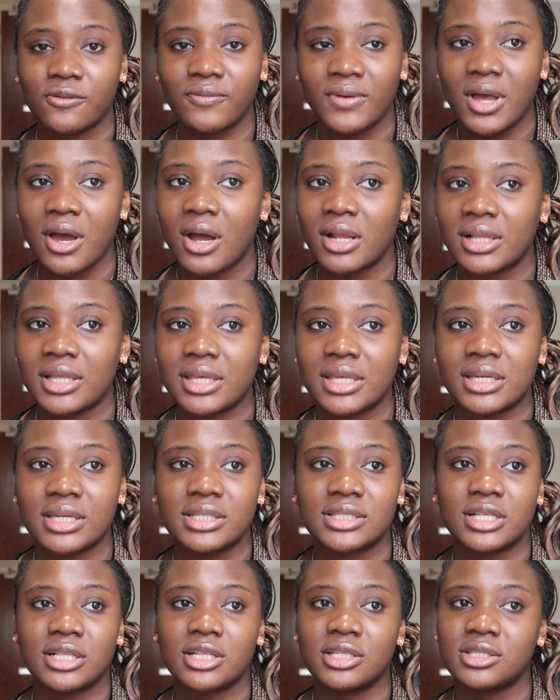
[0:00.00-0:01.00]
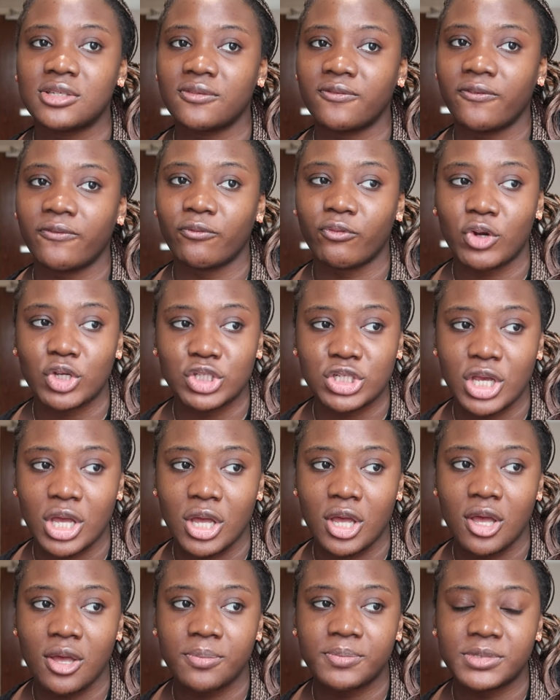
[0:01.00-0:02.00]
of garlic in it, a lot of fresh
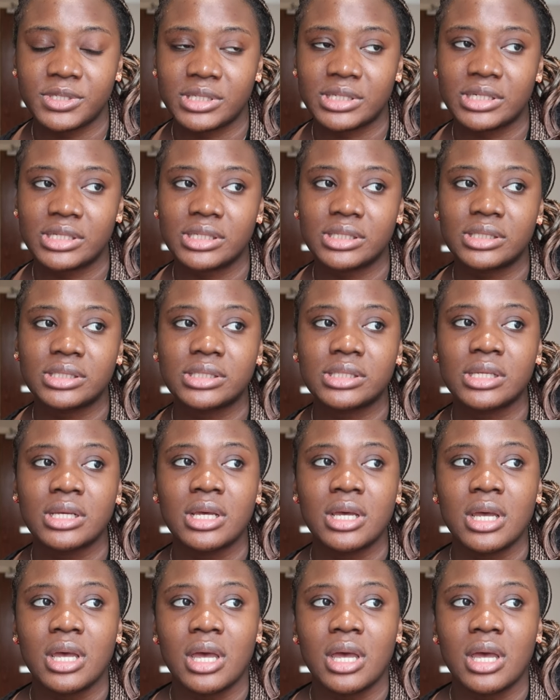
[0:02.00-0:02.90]
herbs in it.